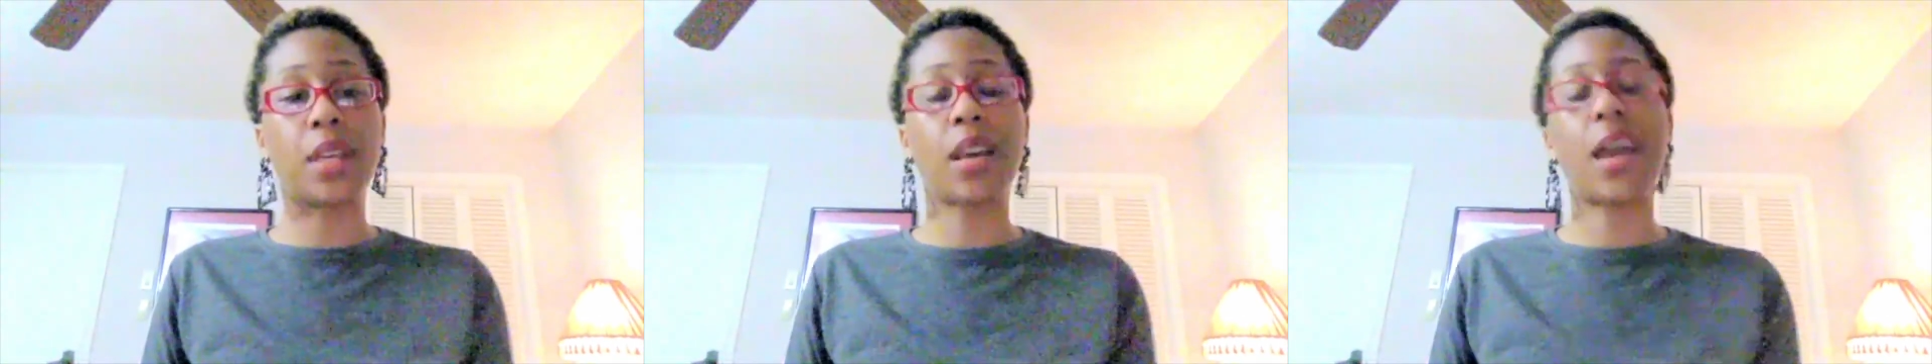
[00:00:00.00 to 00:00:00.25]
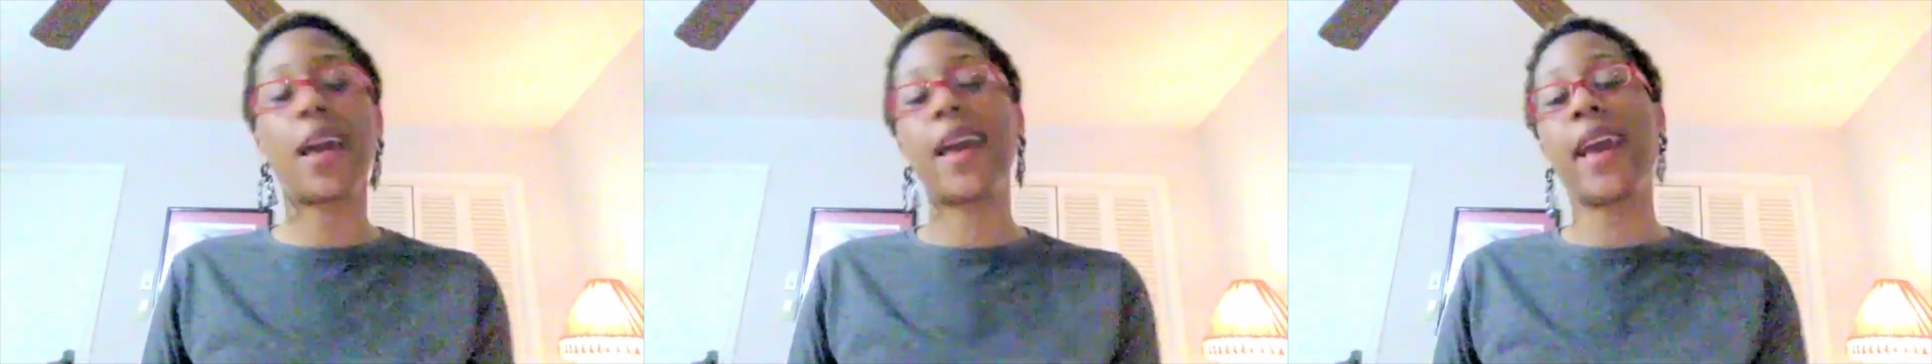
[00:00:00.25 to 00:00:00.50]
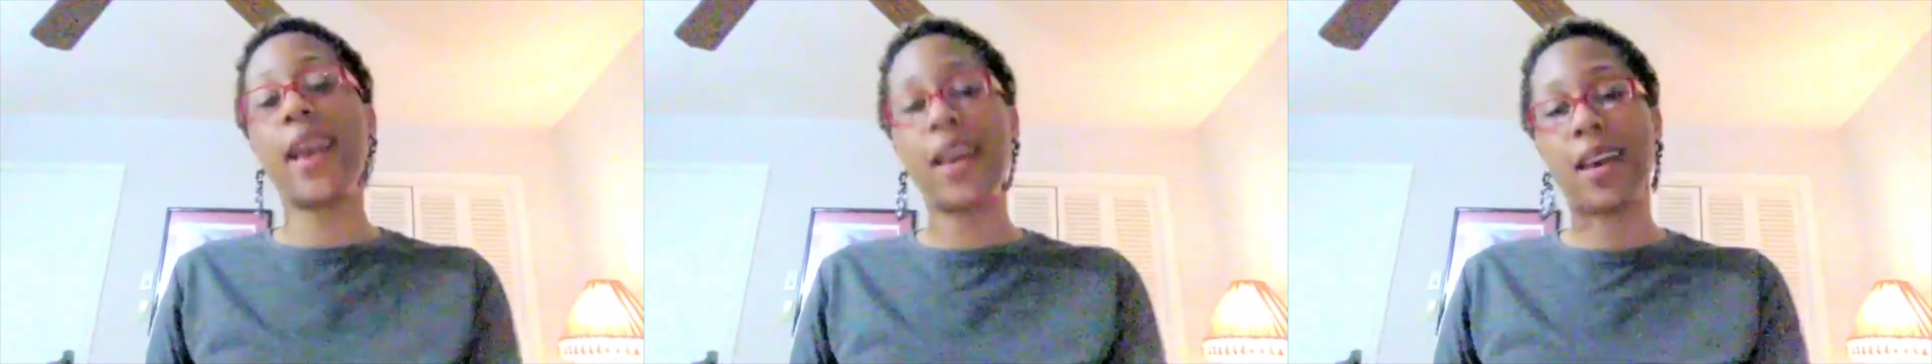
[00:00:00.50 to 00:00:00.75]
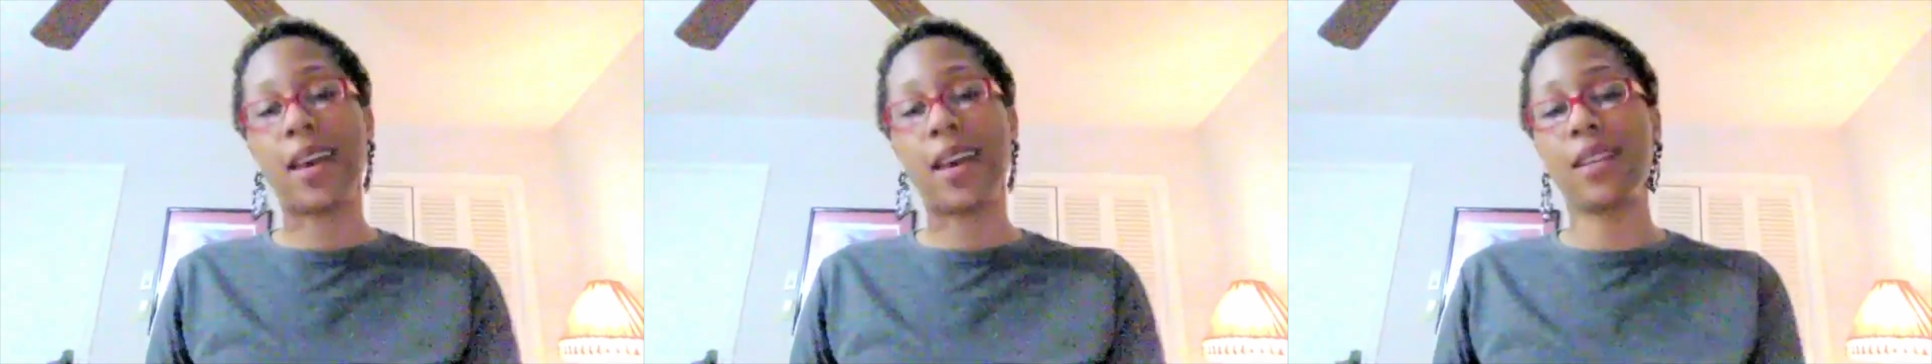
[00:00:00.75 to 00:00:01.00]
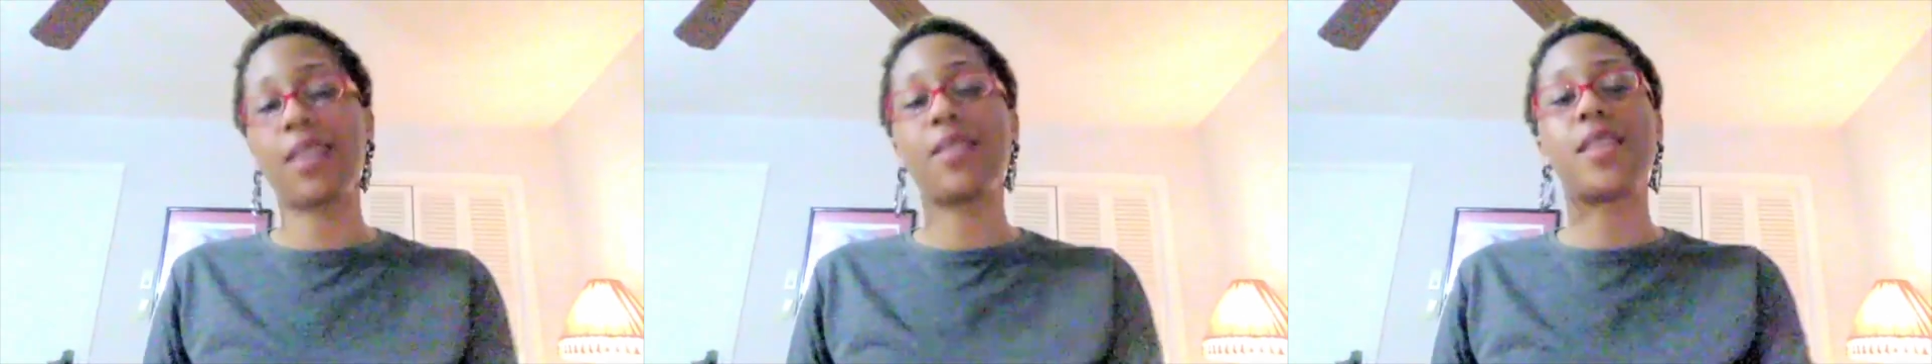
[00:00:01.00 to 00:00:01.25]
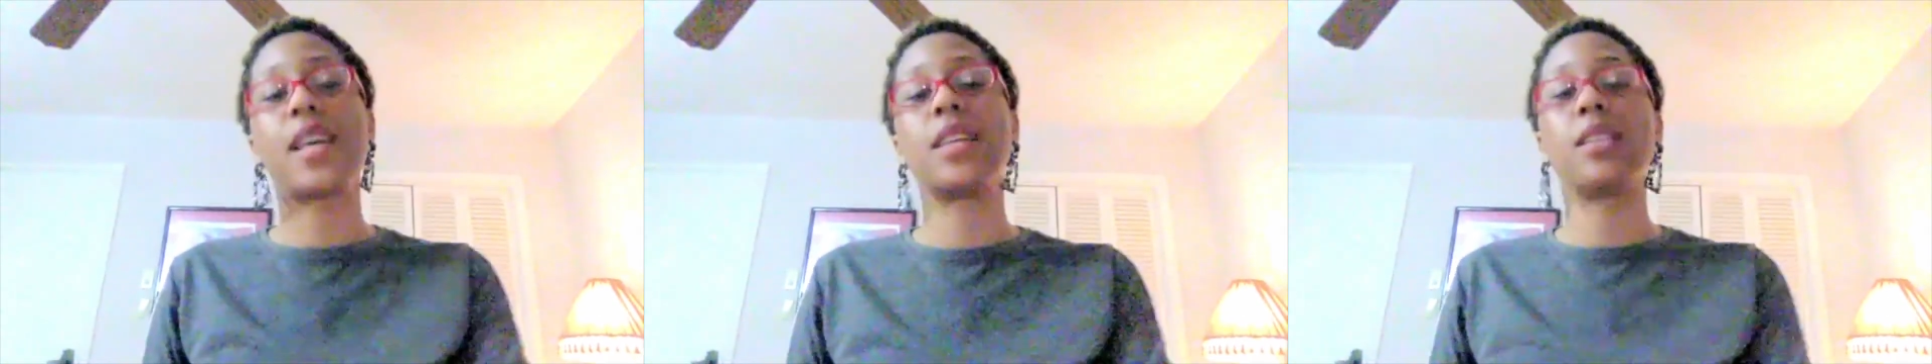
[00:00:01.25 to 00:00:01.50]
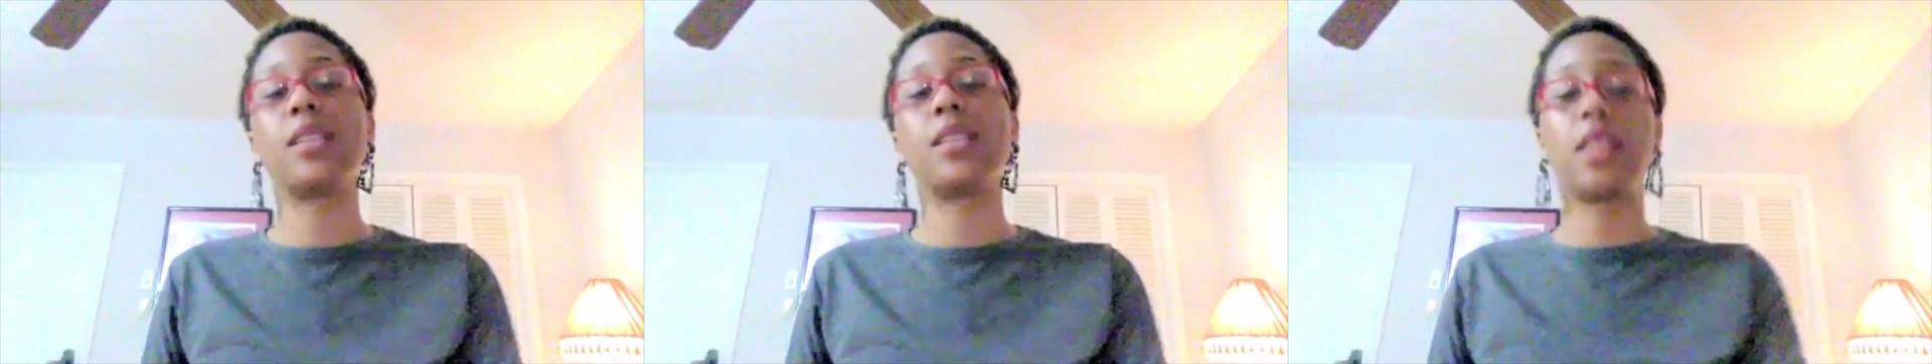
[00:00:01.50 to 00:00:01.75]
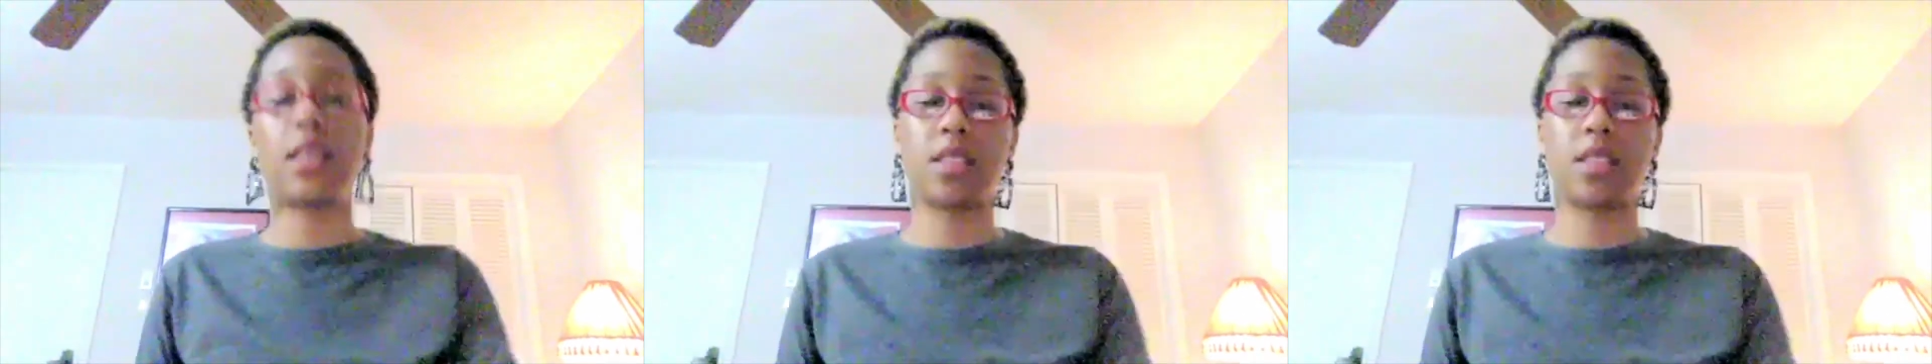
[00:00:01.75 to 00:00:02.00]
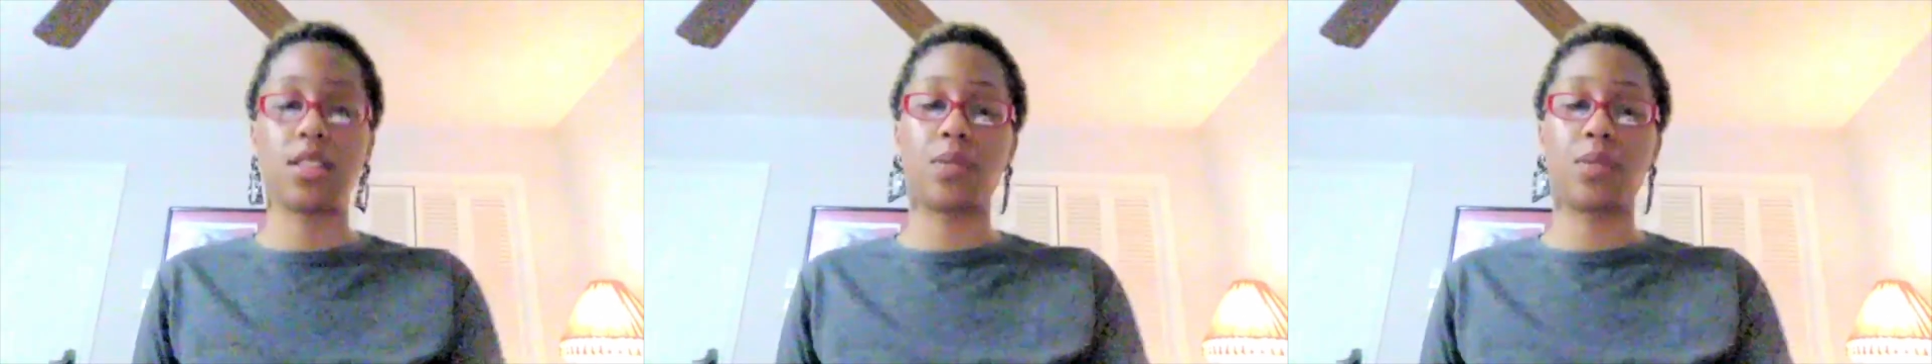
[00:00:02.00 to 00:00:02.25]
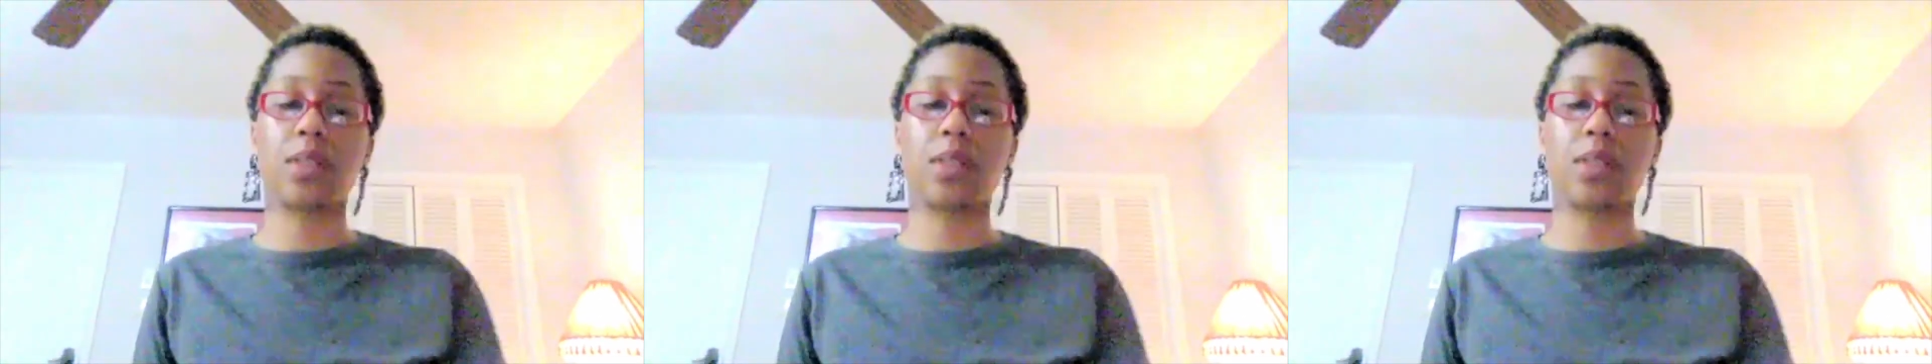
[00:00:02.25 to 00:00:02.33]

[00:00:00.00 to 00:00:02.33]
and they listened to us.